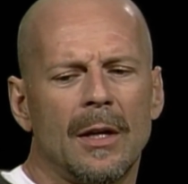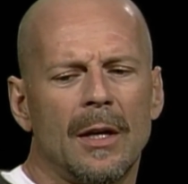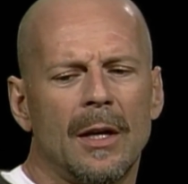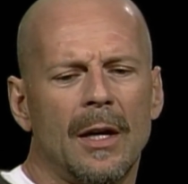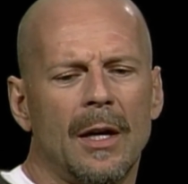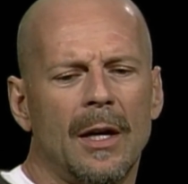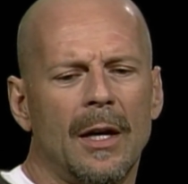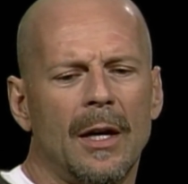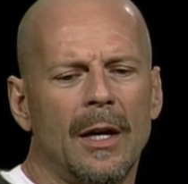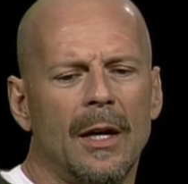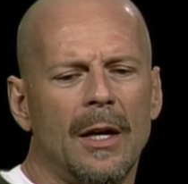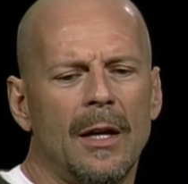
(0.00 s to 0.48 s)

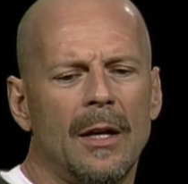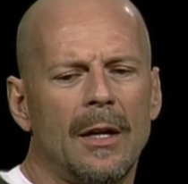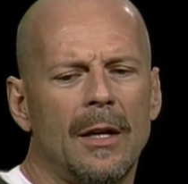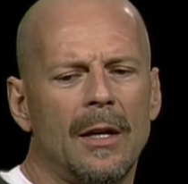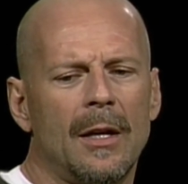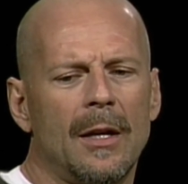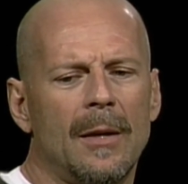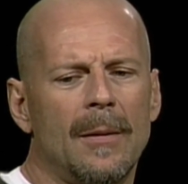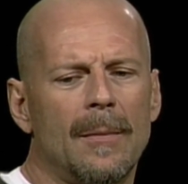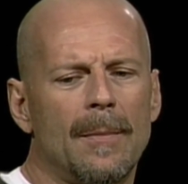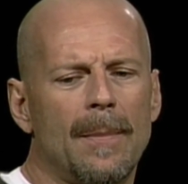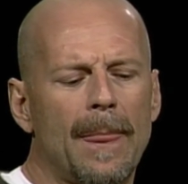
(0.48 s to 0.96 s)
And
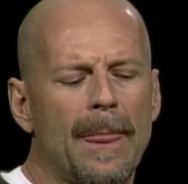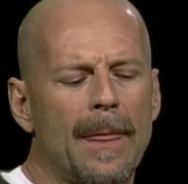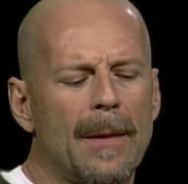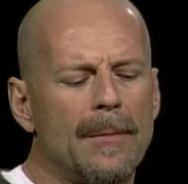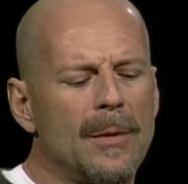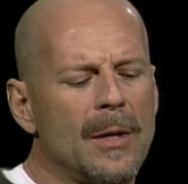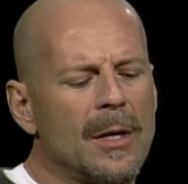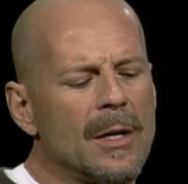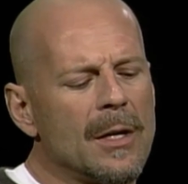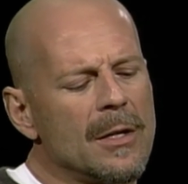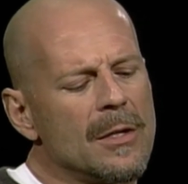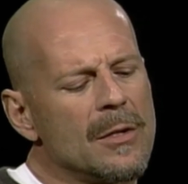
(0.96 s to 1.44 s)

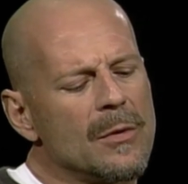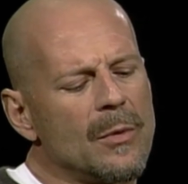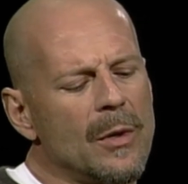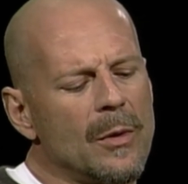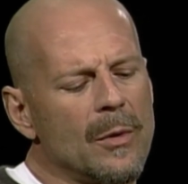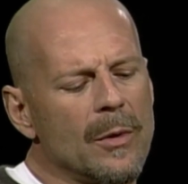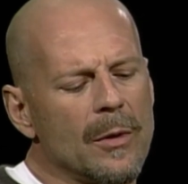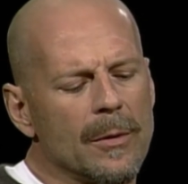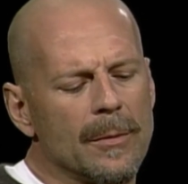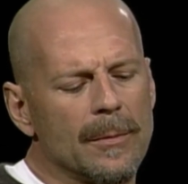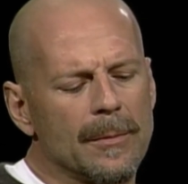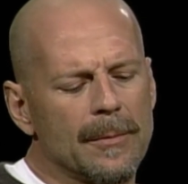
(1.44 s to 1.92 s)
because we
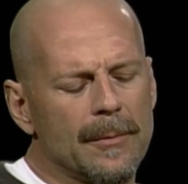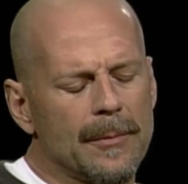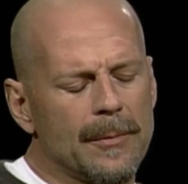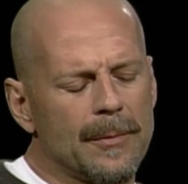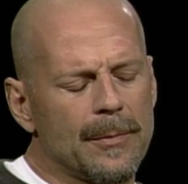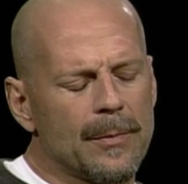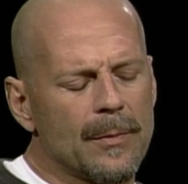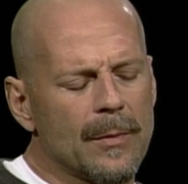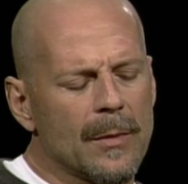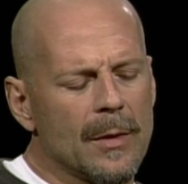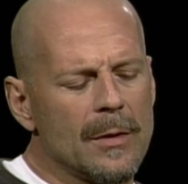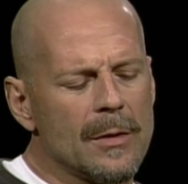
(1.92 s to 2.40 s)
were
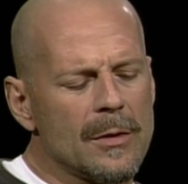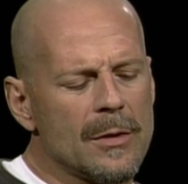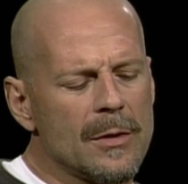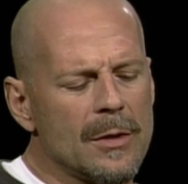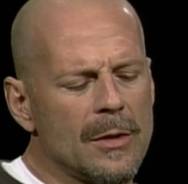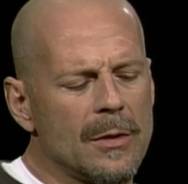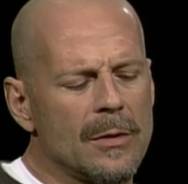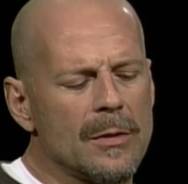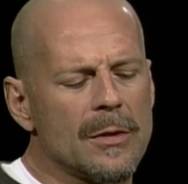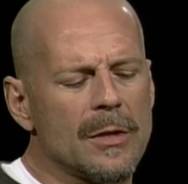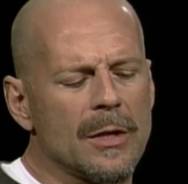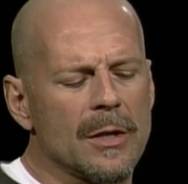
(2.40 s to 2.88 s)

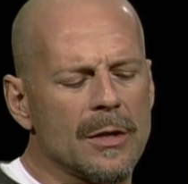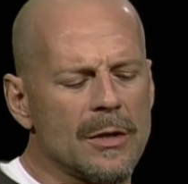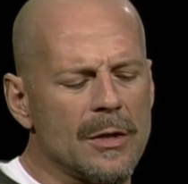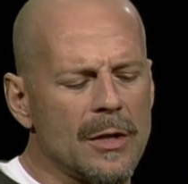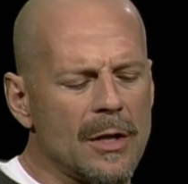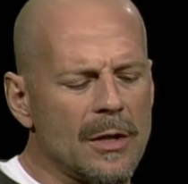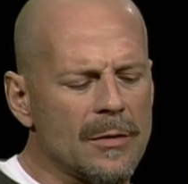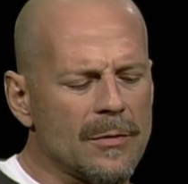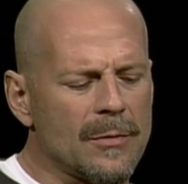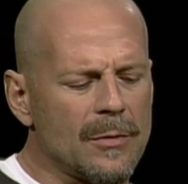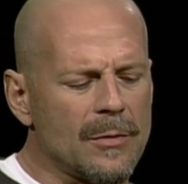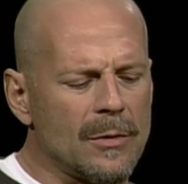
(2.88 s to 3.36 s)
so
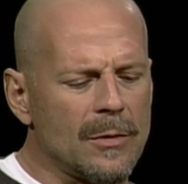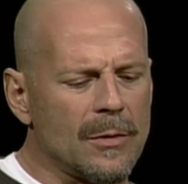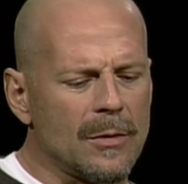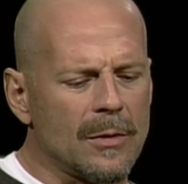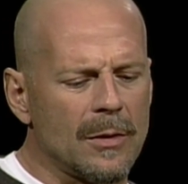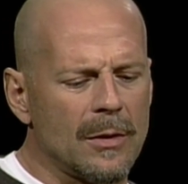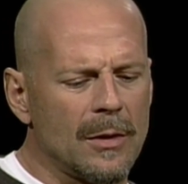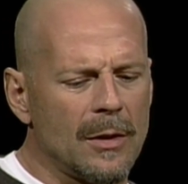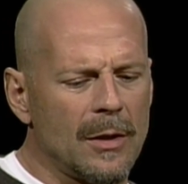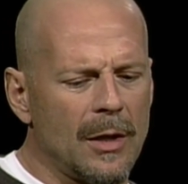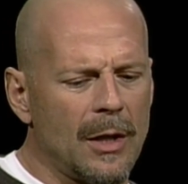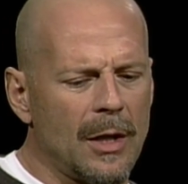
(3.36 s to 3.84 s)
successful
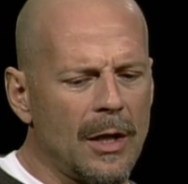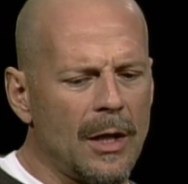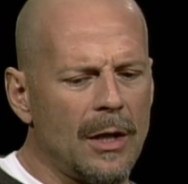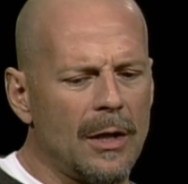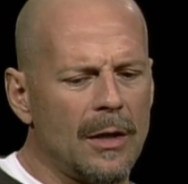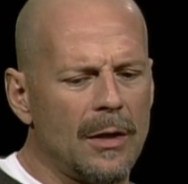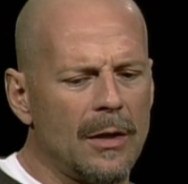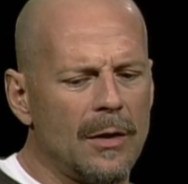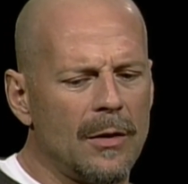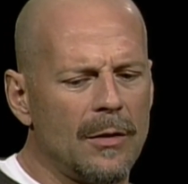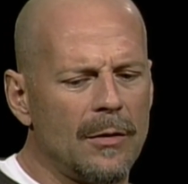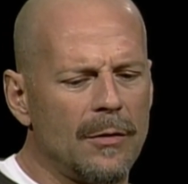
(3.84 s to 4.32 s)
at
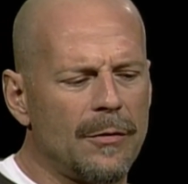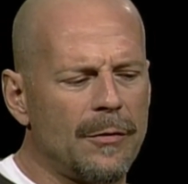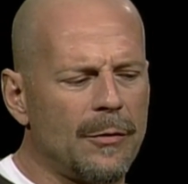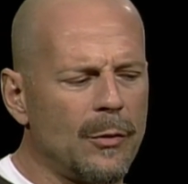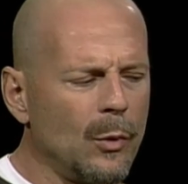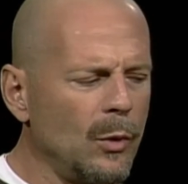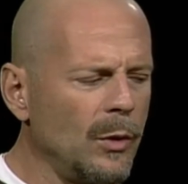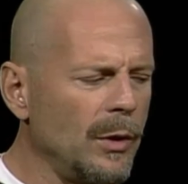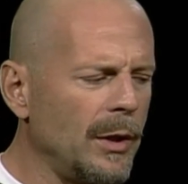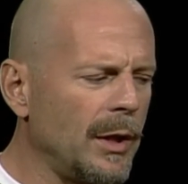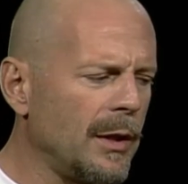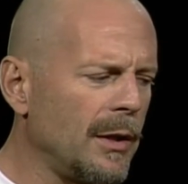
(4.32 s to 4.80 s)

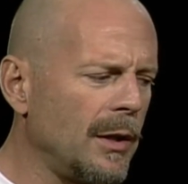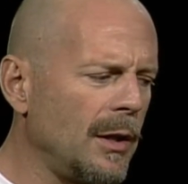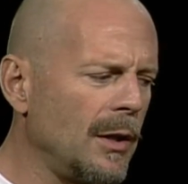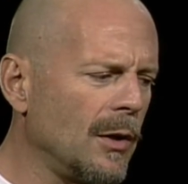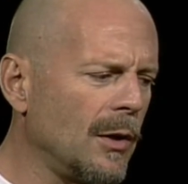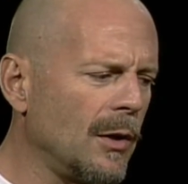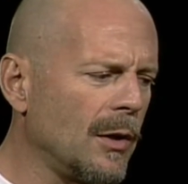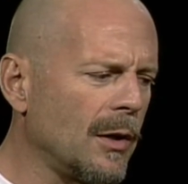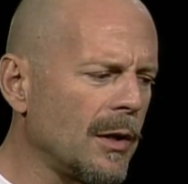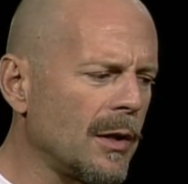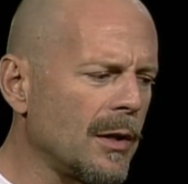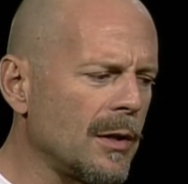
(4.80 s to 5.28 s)
fooling the
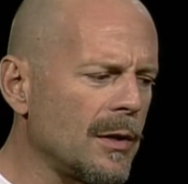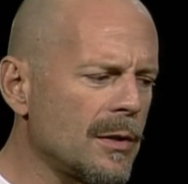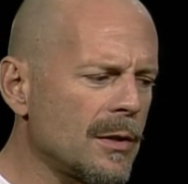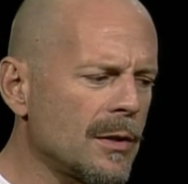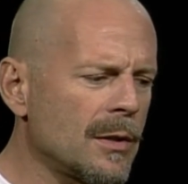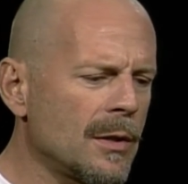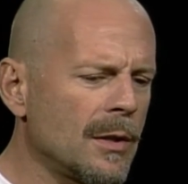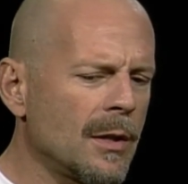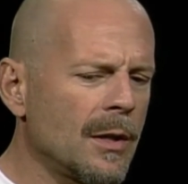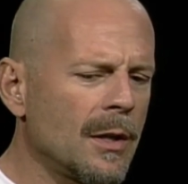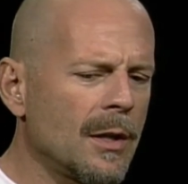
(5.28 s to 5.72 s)
audience,